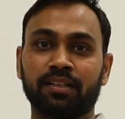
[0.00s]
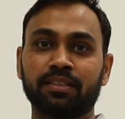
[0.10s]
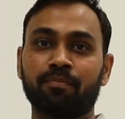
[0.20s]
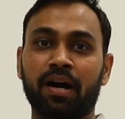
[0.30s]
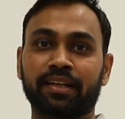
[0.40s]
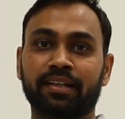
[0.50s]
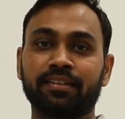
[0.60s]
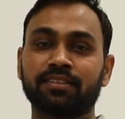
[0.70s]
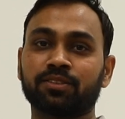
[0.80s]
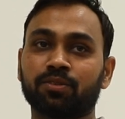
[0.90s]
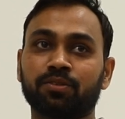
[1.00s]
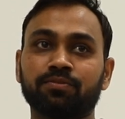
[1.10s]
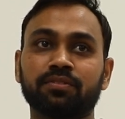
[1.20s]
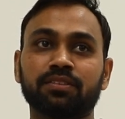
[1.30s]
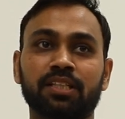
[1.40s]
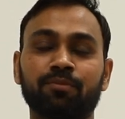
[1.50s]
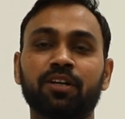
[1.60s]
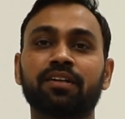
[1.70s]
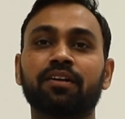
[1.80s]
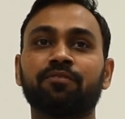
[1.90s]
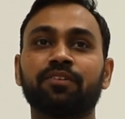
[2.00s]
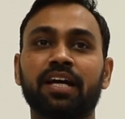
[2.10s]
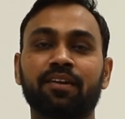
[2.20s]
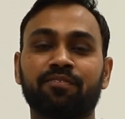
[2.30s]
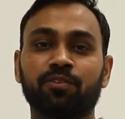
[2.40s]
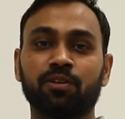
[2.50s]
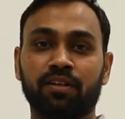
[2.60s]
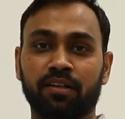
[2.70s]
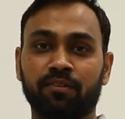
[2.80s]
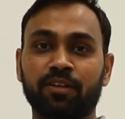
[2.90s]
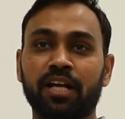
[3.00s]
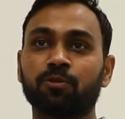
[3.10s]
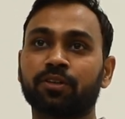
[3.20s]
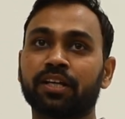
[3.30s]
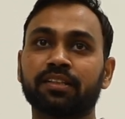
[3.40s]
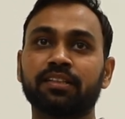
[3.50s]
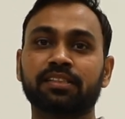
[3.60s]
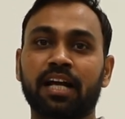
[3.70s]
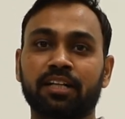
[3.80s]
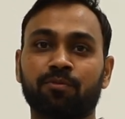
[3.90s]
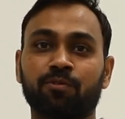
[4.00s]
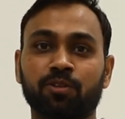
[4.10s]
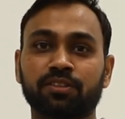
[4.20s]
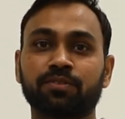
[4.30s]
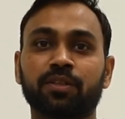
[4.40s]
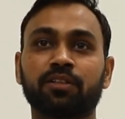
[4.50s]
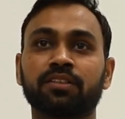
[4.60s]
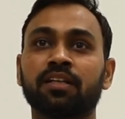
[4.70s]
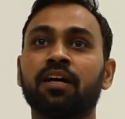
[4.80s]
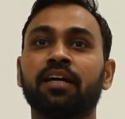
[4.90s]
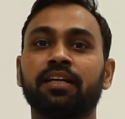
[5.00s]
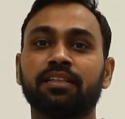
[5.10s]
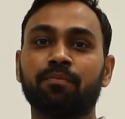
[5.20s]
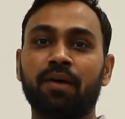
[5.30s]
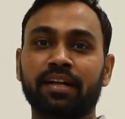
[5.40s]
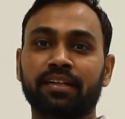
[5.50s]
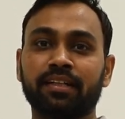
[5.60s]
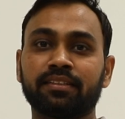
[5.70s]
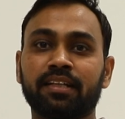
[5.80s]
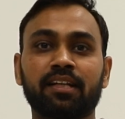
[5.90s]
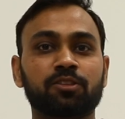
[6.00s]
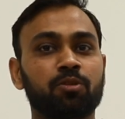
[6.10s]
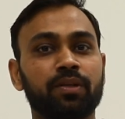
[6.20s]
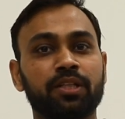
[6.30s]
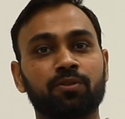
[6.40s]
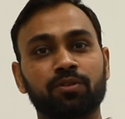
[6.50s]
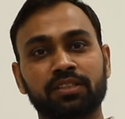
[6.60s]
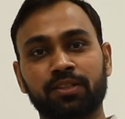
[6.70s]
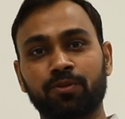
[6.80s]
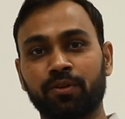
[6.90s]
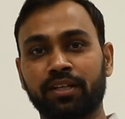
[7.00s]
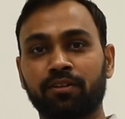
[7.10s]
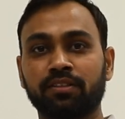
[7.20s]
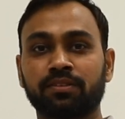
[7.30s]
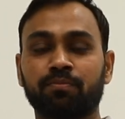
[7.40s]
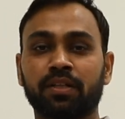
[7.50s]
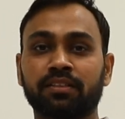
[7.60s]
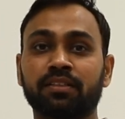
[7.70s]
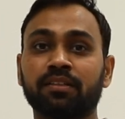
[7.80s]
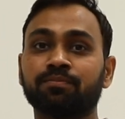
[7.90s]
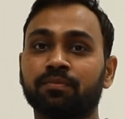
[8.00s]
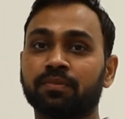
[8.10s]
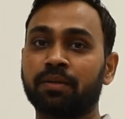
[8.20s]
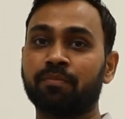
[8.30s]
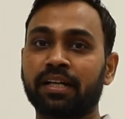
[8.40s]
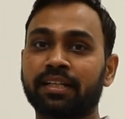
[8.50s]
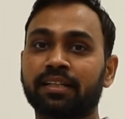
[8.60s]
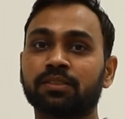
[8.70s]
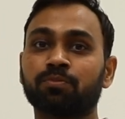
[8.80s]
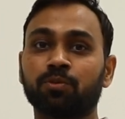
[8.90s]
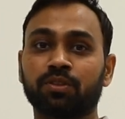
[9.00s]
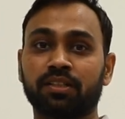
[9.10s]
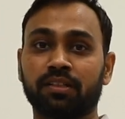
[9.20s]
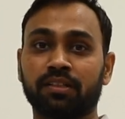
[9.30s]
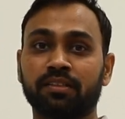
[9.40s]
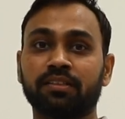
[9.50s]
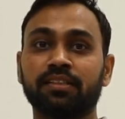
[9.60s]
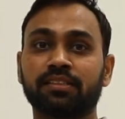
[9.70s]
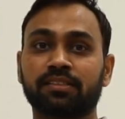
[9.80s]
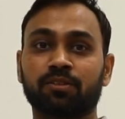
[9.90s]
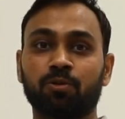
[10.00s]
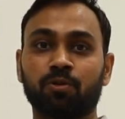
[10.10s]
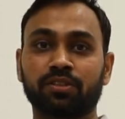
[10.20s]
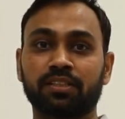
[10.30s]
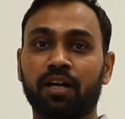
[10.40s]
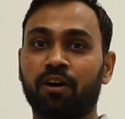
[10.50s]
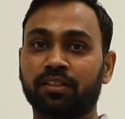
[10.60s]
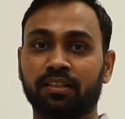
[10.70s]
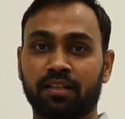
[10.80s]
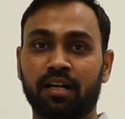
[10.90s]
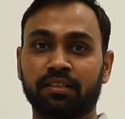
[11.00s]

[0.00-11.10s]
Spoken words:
in the market. So somewhere we are looking this kind of course, because in the market there are so many courses are going on, but Imarticus put this course on